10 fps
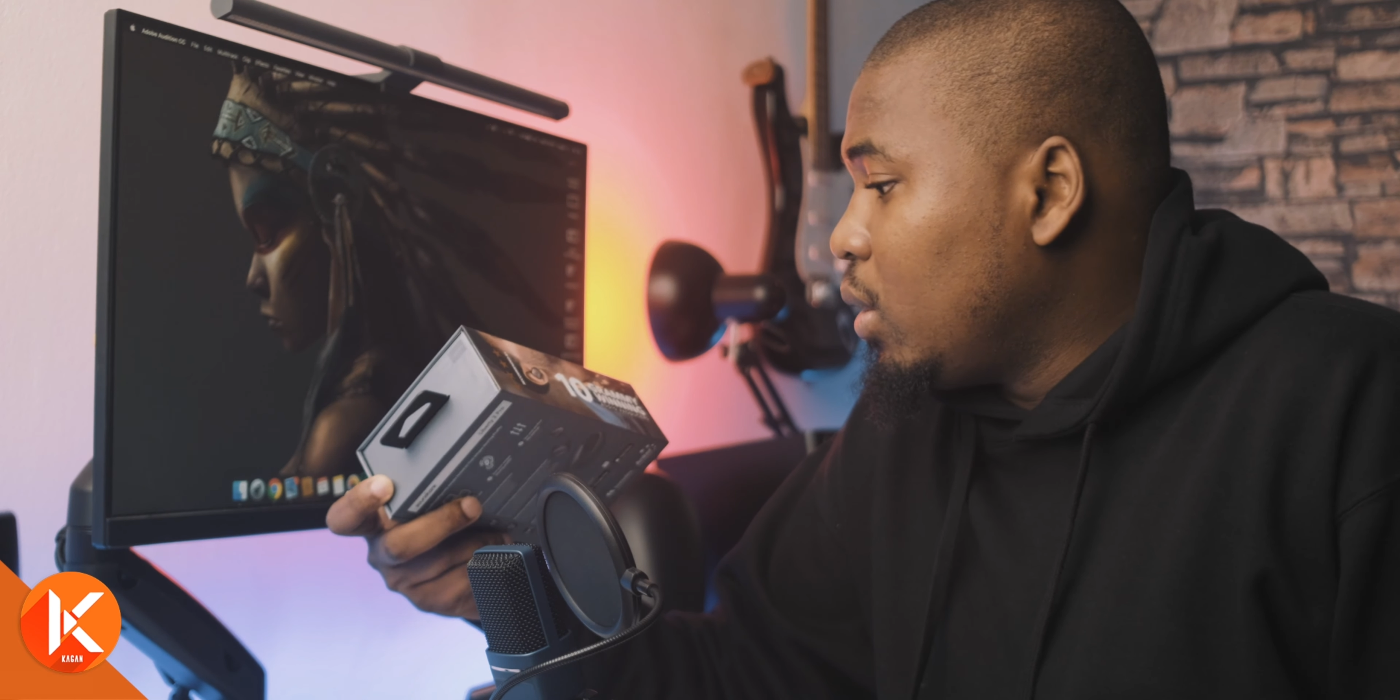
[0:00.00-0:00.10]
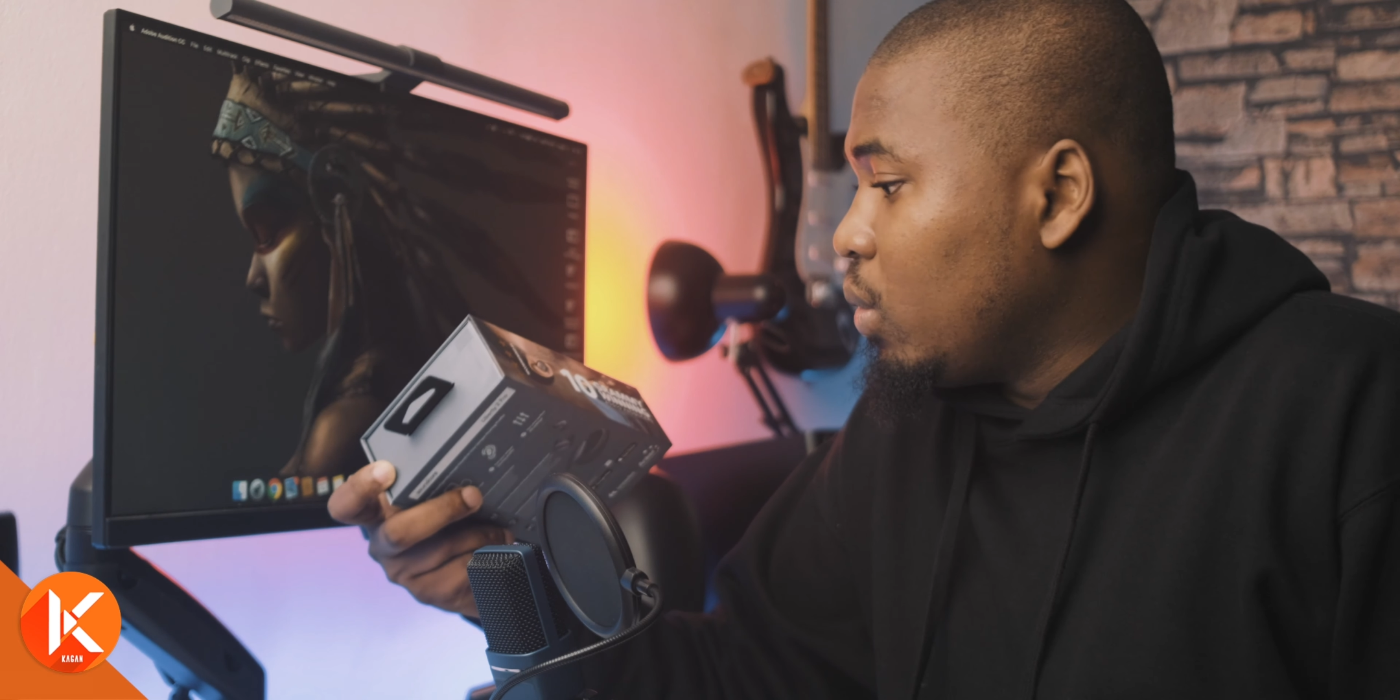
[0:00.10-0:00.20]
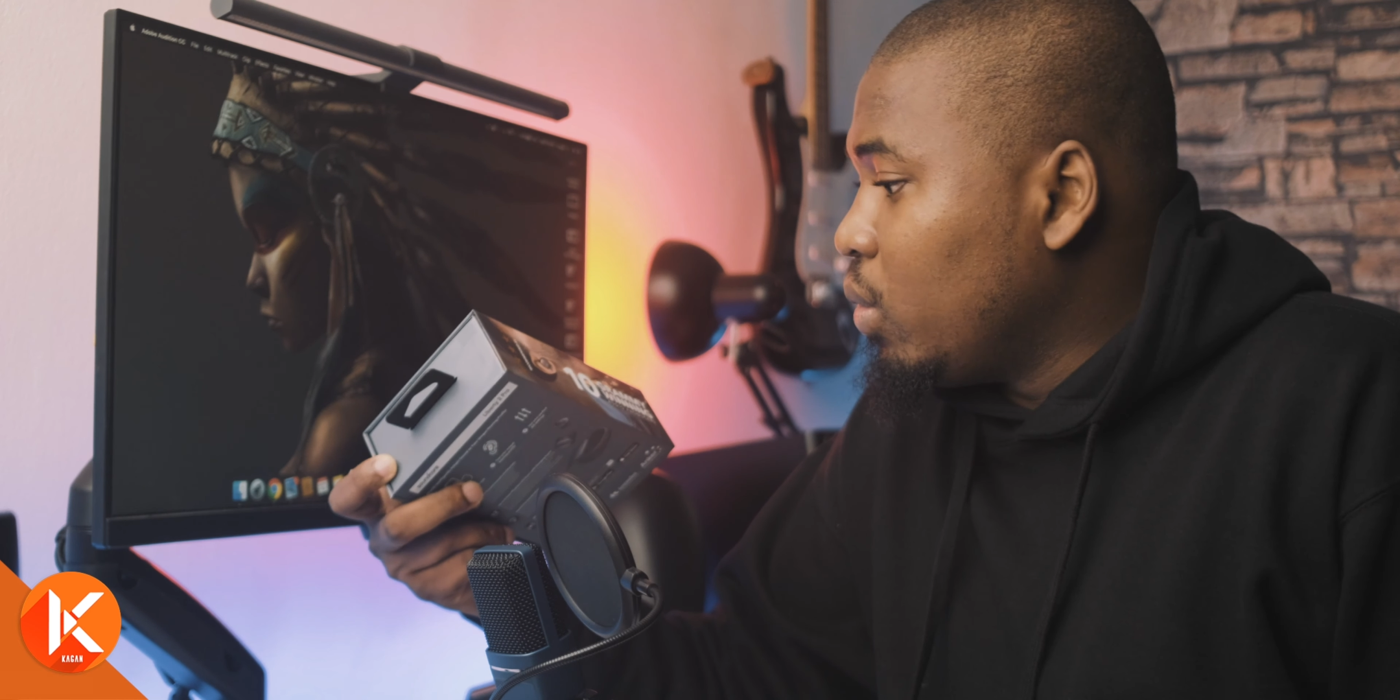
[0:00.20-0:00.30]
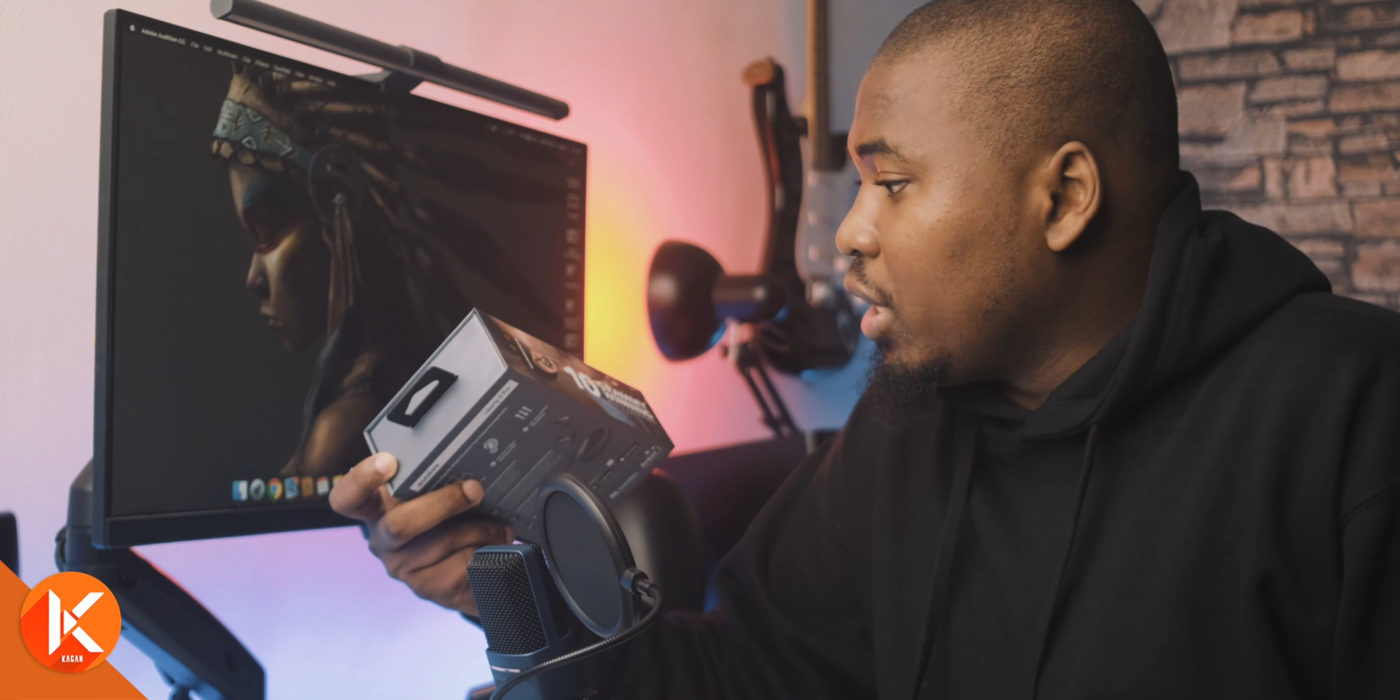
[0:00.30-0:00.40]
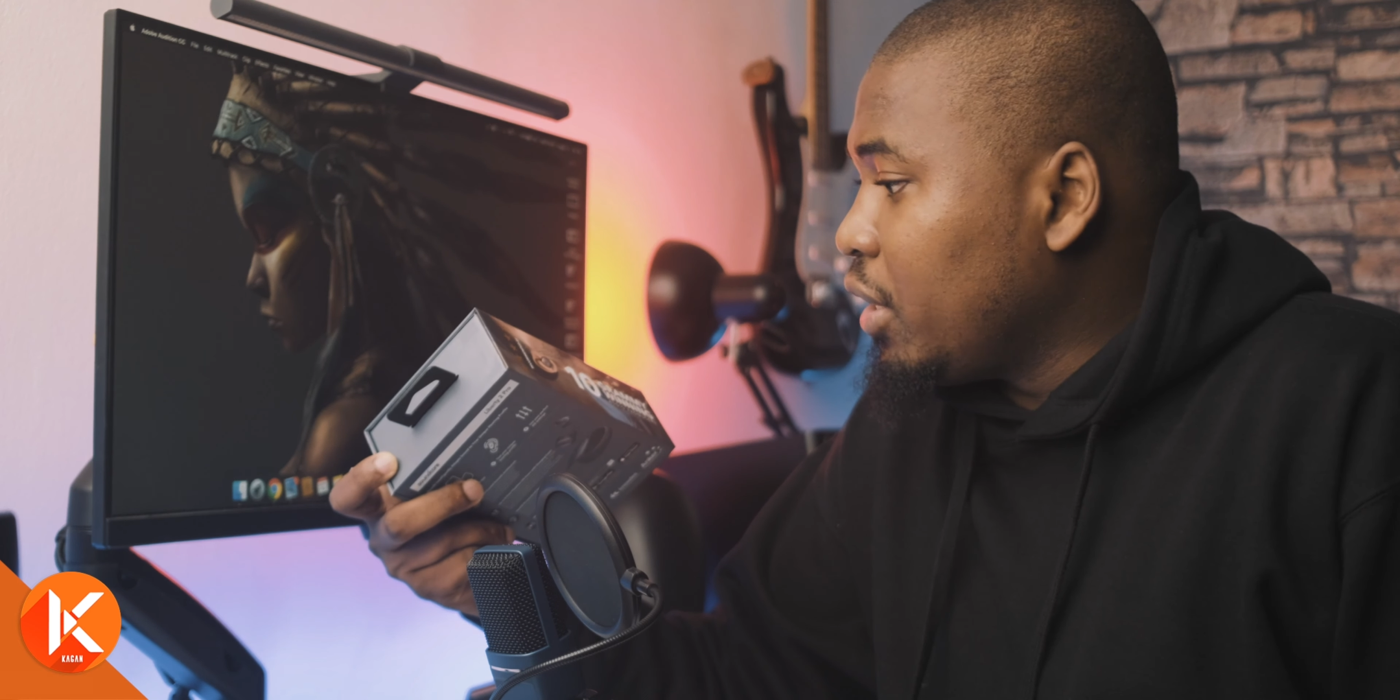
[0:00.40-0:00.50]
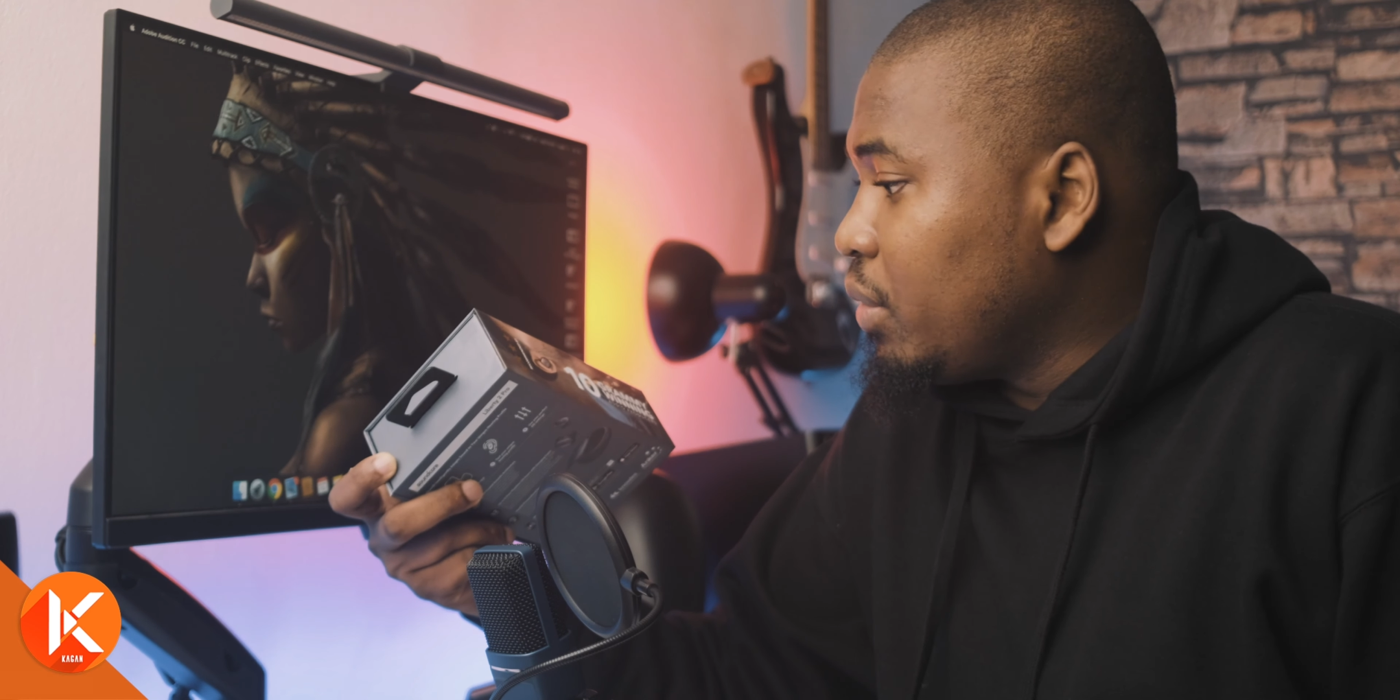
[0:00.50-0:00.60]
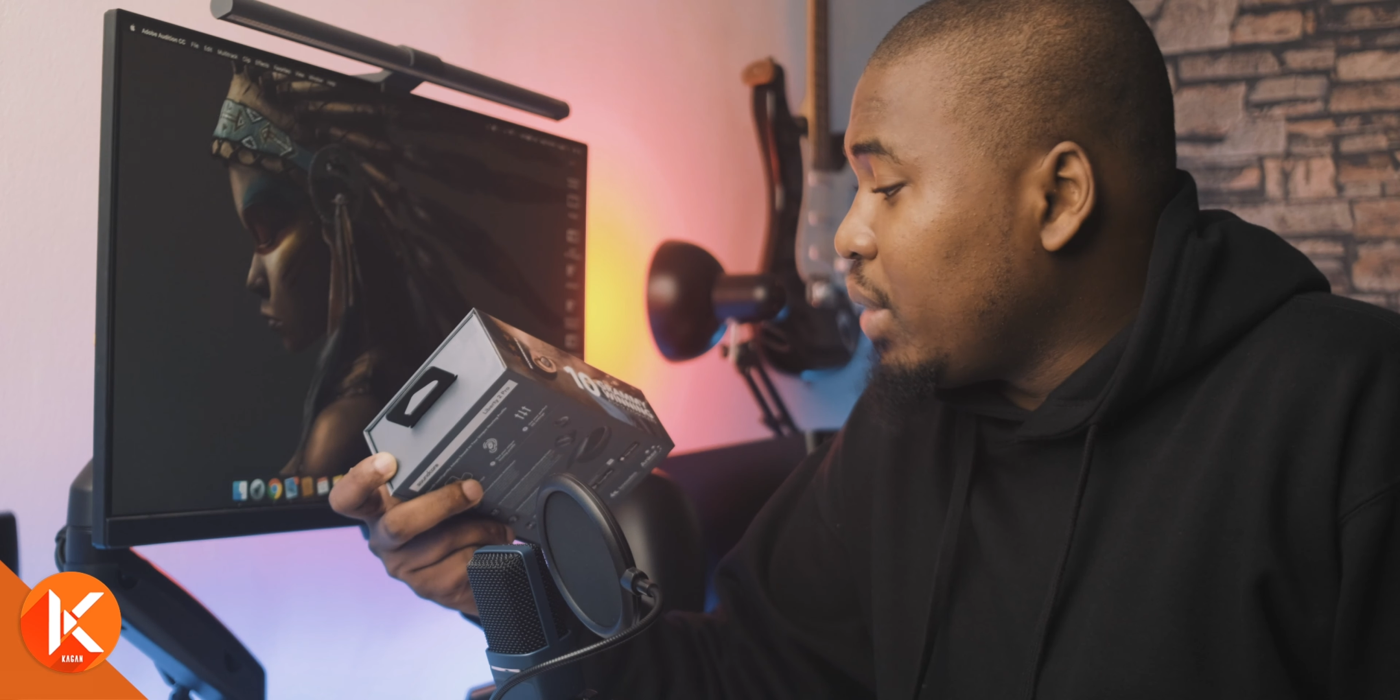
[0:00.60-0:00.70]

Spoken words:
were